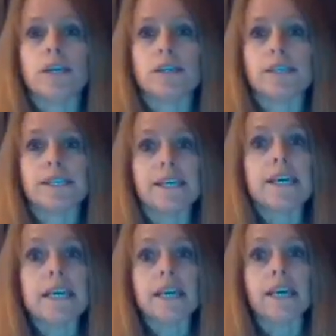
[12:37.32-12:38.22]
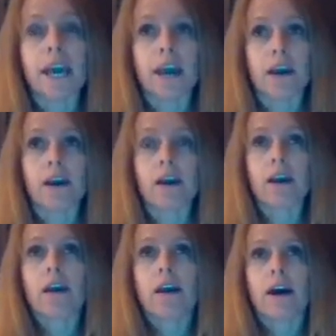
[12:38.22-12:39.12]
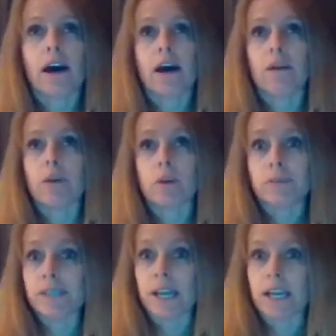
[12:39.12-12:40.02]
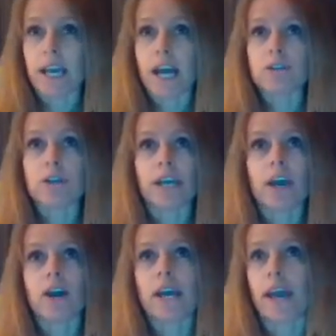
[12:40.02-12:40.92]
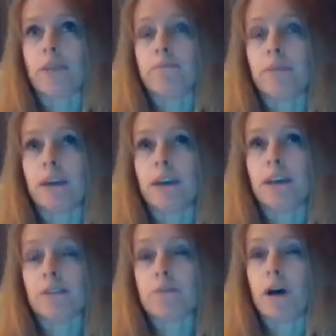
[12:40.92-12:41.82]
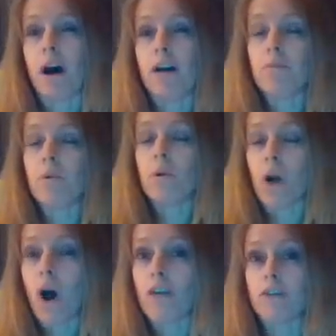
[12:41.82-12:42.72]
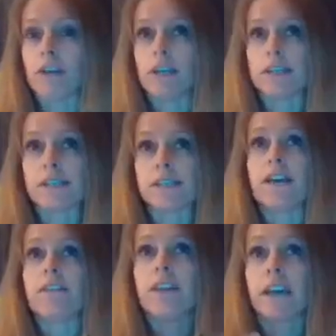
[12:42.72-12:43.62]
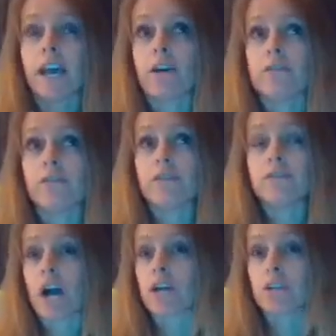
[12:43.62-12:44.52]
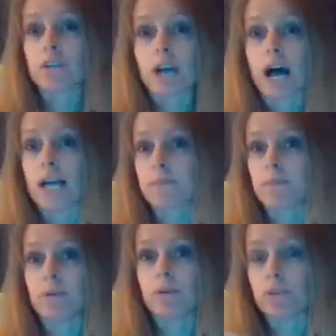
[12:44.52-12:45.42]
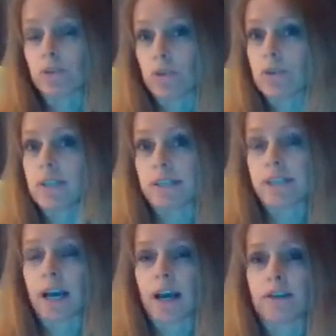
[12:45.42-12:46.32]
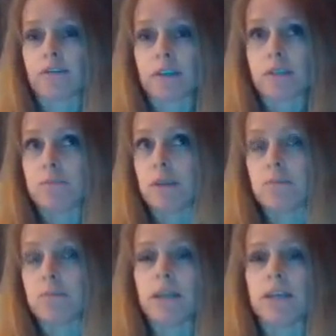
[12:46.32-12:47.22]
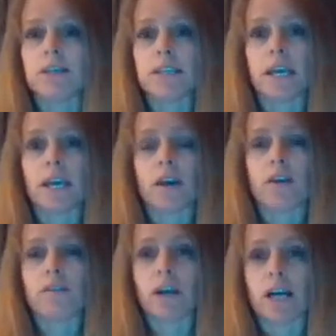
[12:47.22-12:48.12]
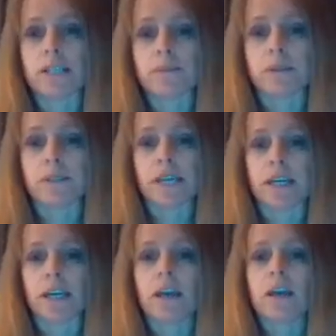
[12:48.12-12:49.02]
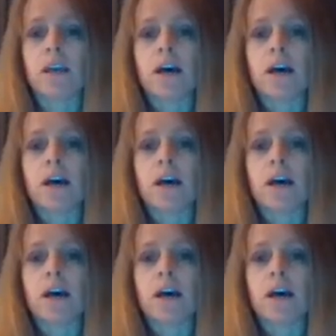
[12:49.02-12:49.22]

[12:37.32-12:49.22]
is seeking care. Could be psychiatric care. It can be, more often it's the care of doctors, hospitals, nurses, that kind of thing, to be admitted and taken care of in a hospital setting,